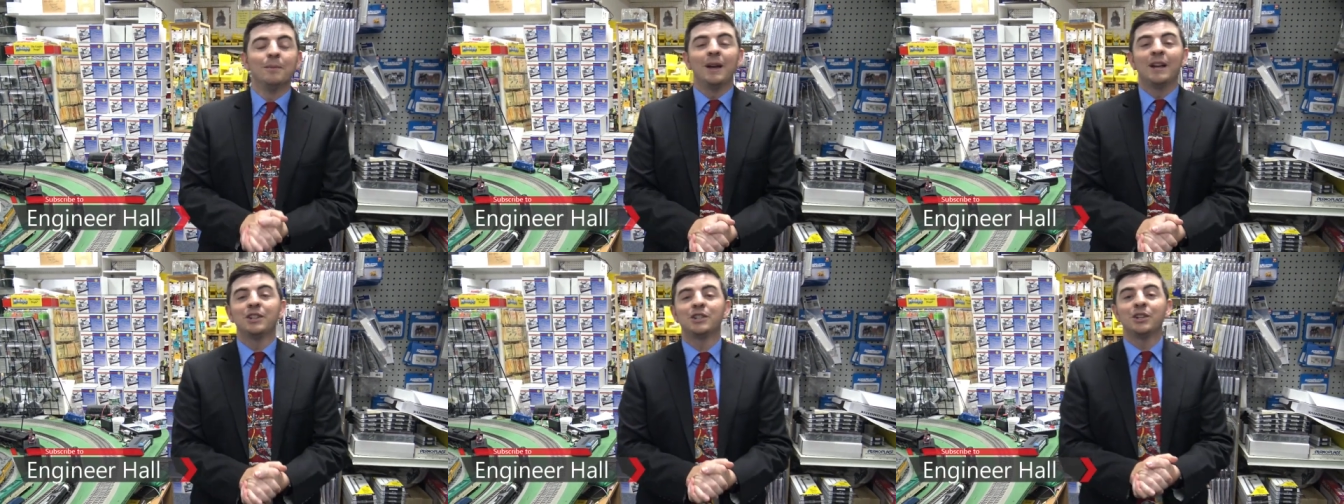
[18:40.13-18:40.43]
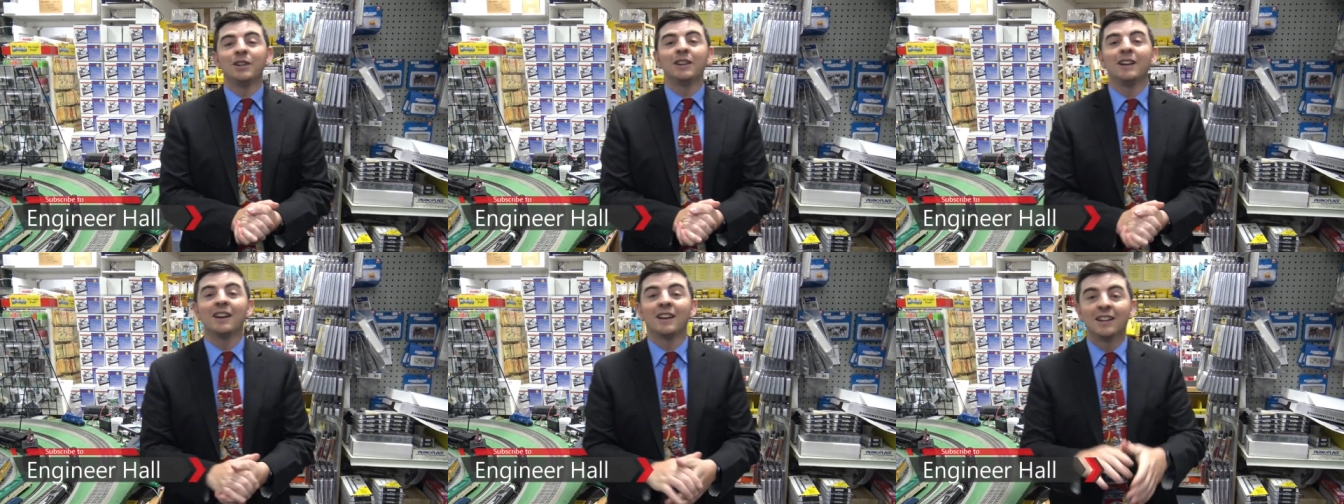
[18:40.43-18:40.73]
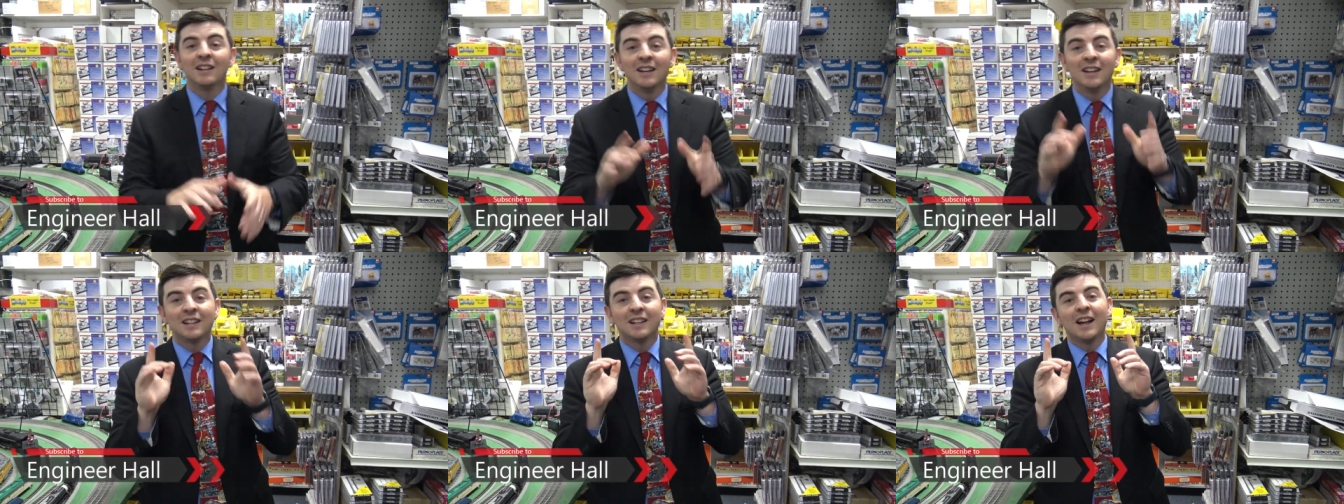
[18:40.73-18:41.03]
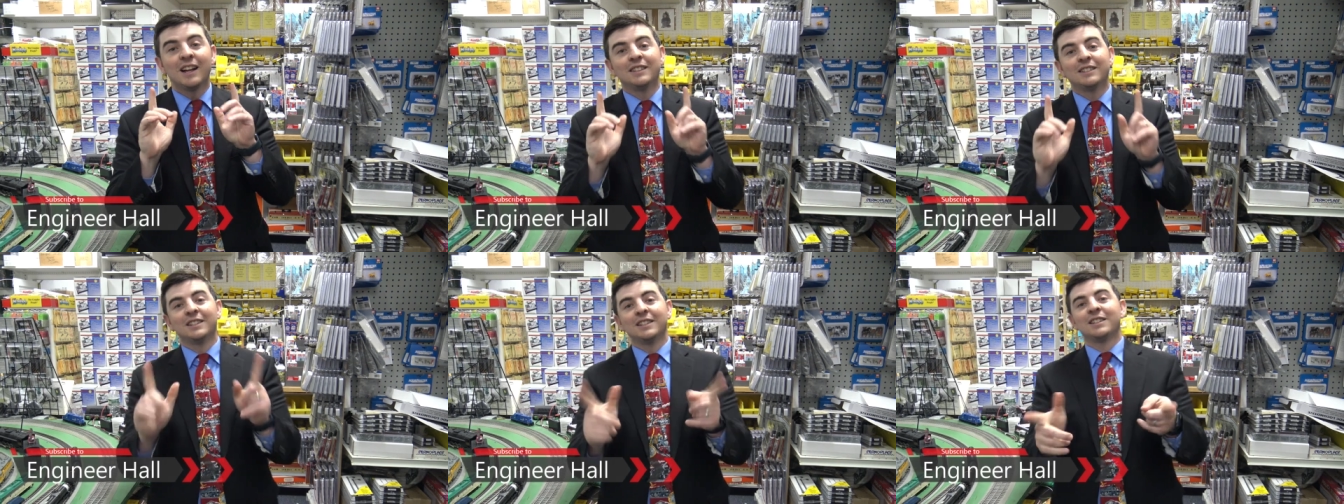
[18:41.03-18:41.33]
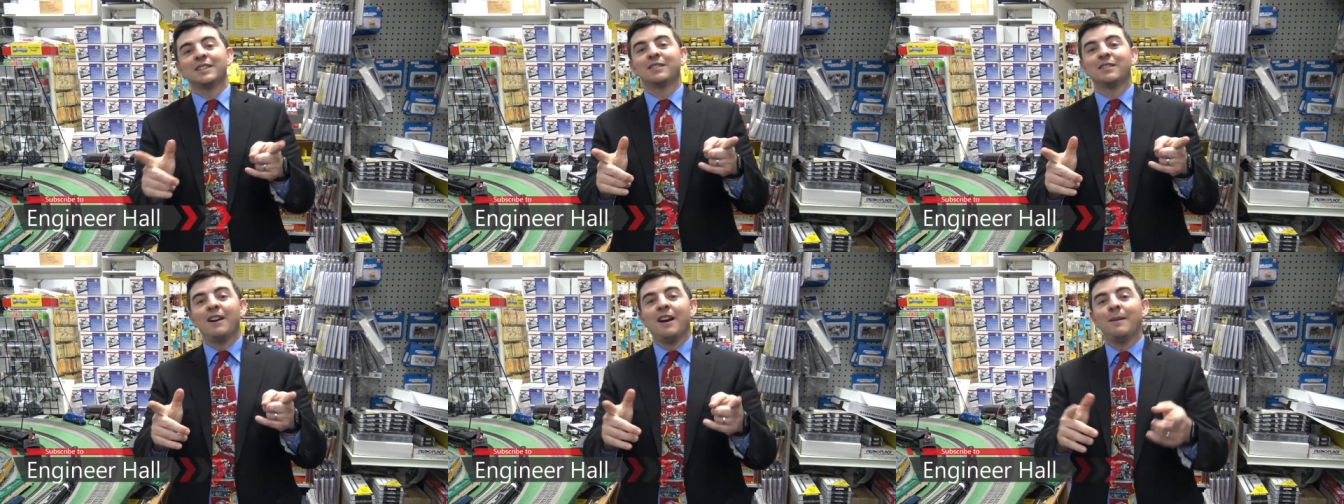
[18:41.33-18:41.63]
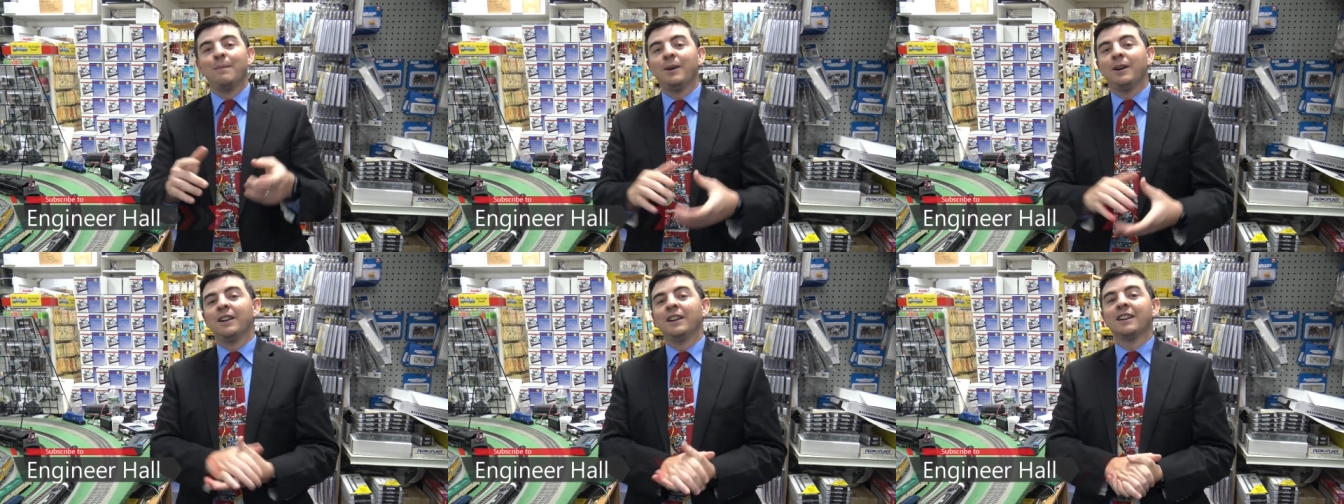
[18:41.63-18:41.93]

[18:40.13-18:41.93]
Make sure you click that subscribe button